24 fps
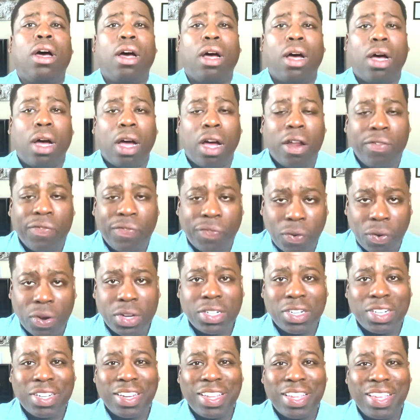
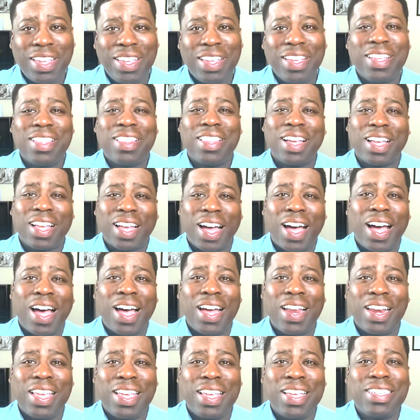Unfortunately, the con
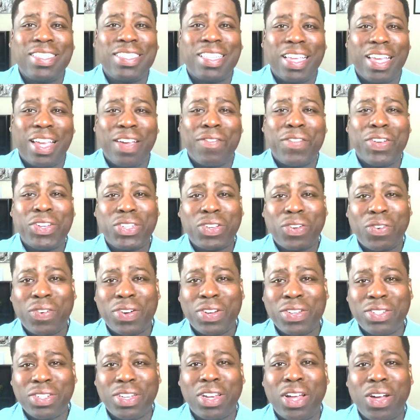is the inventory
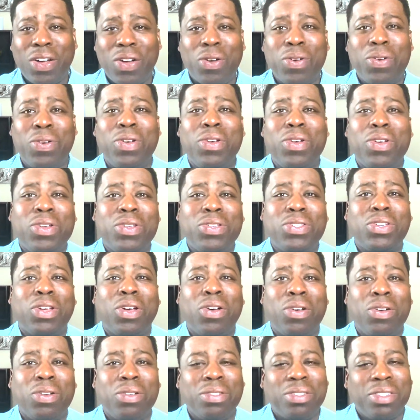is low,
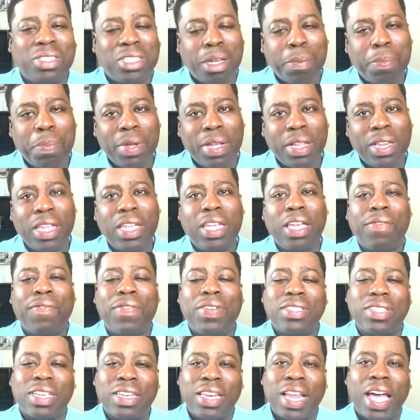so typically if it's
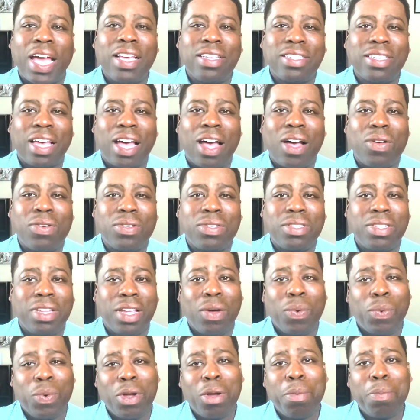a nice house, there
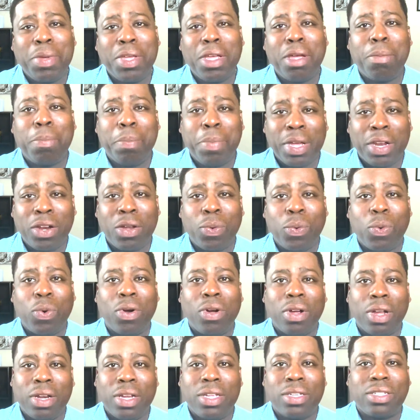will be a bidding war
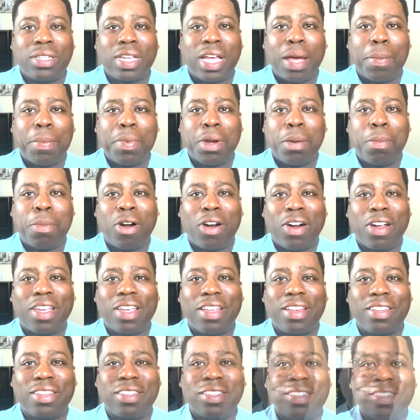in this time in the market.
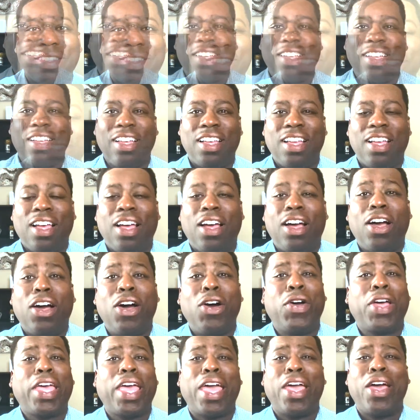
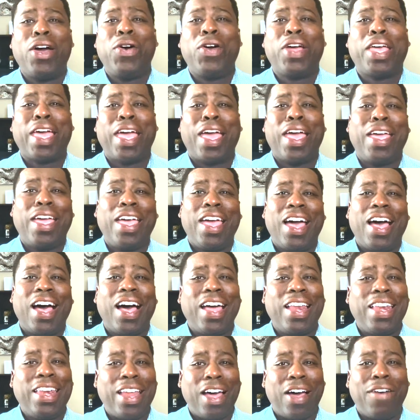Okay,
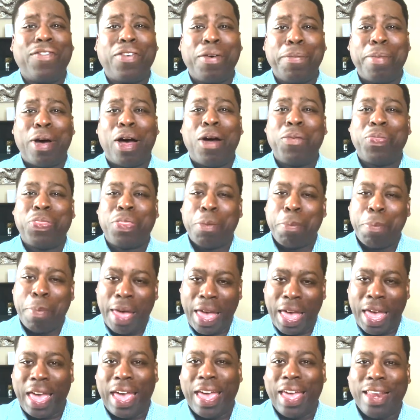enough about the
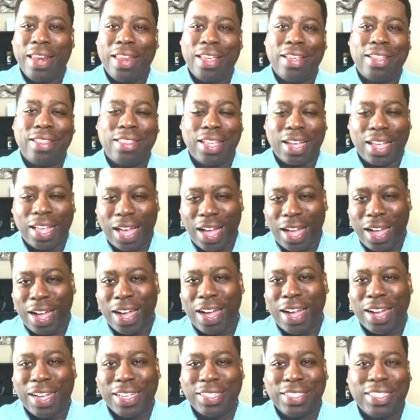bad, the
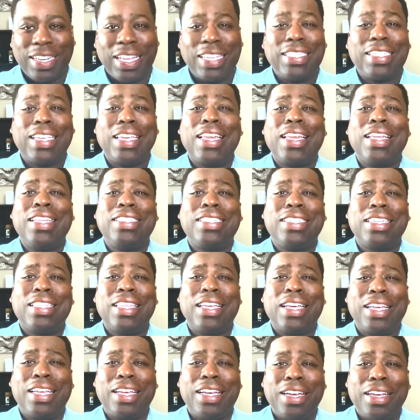cons. Let's get into the
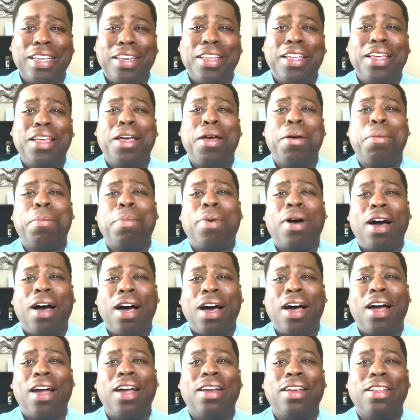good
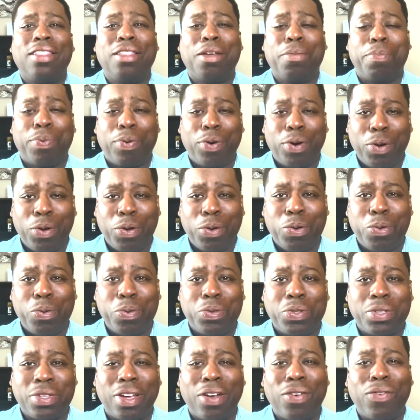part, the
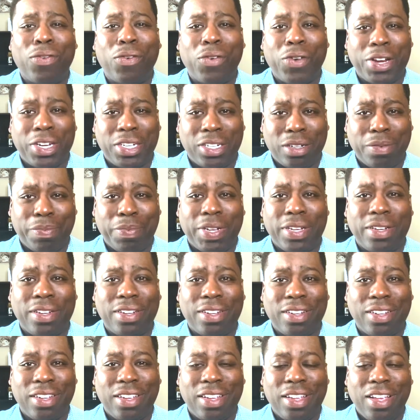pros of Richmond.
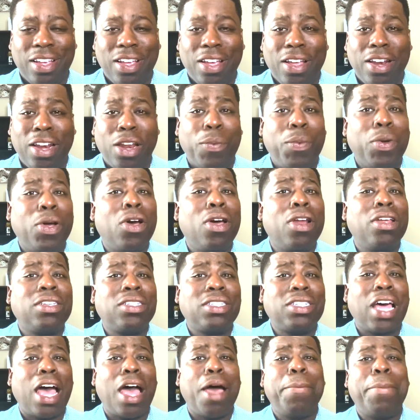Now we're gonna
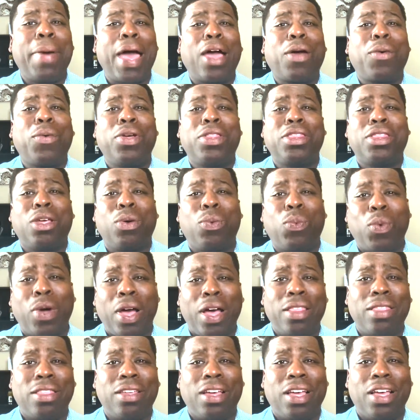start back with the
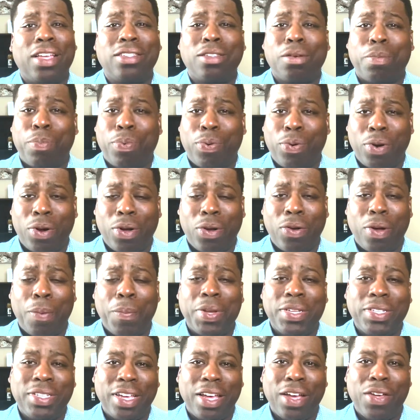weather as a pro. I'm gonna
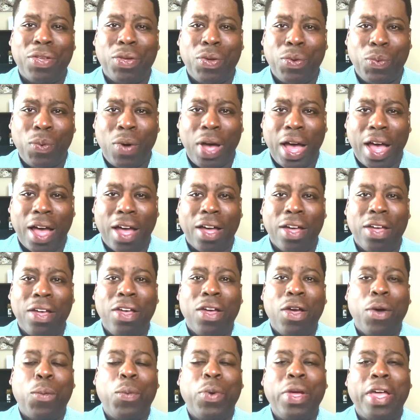tell you why.
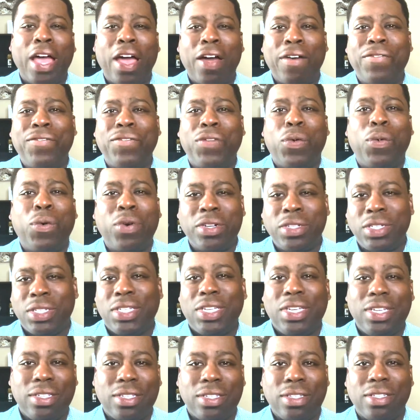We have 4
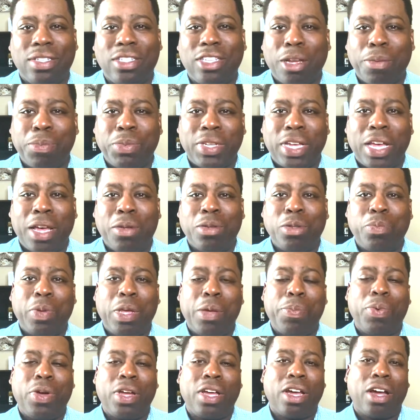seasons. Sometimes
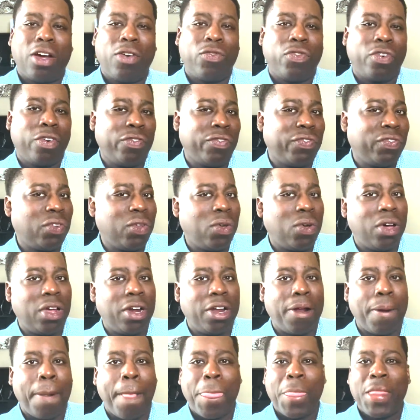people come from
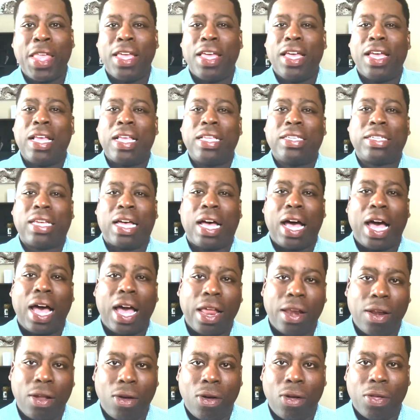Florida, it's
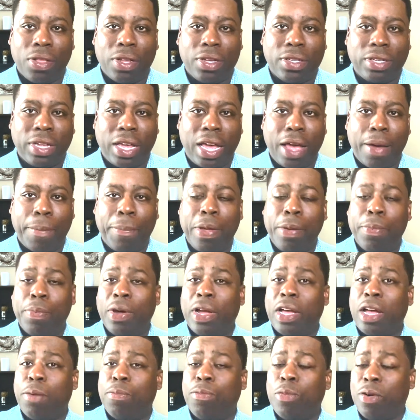hot all the time. People
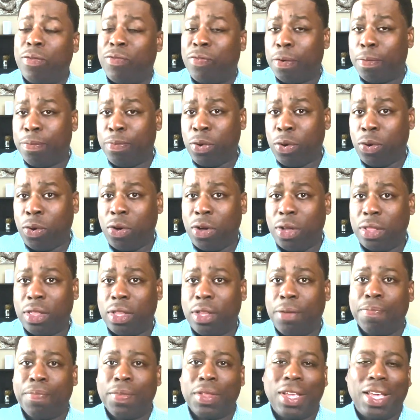come up from north
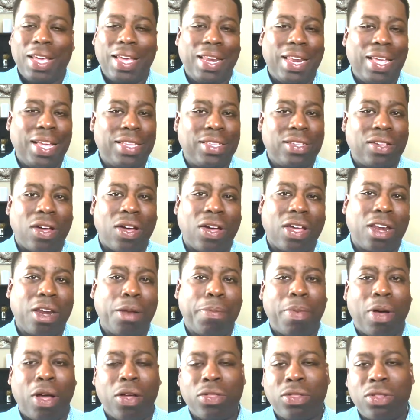and they're talking
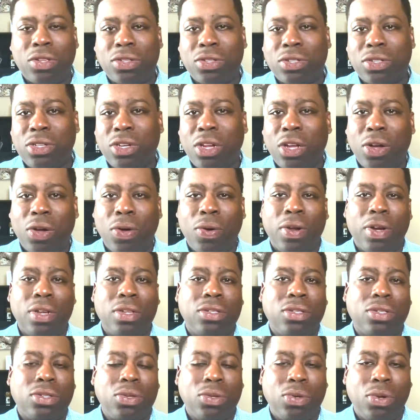about the snow and
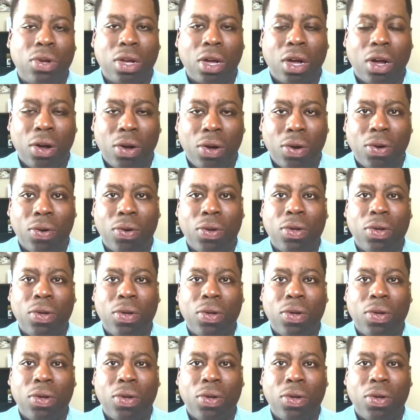it's too cold.